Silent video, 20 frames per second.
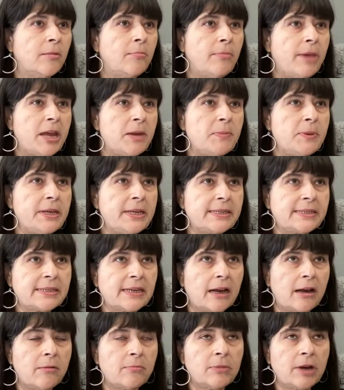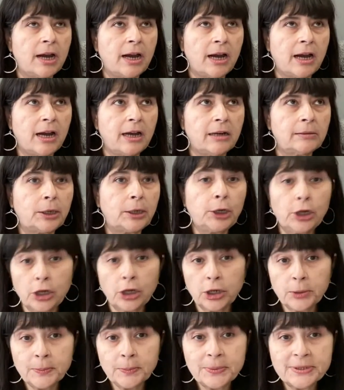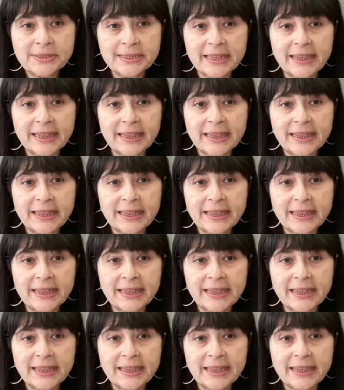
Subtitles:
maybe some herbs,